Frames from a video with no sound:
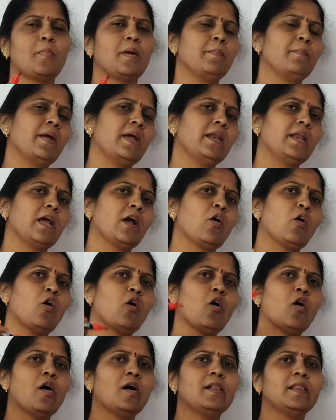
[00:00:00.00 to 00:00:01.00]
remaining
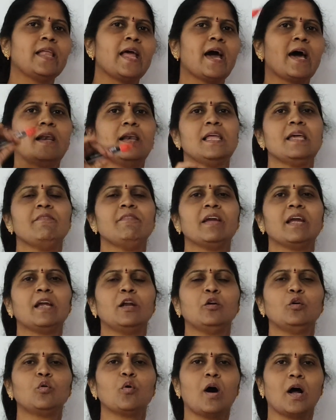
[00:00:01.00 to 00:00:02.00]
all they are leaving
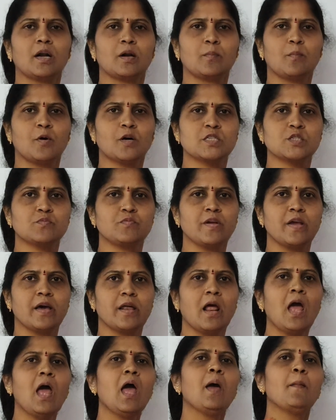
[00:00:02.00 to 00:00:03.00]
into
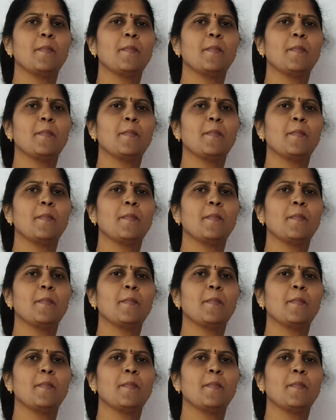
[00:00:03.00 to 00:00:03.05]
atmosphere,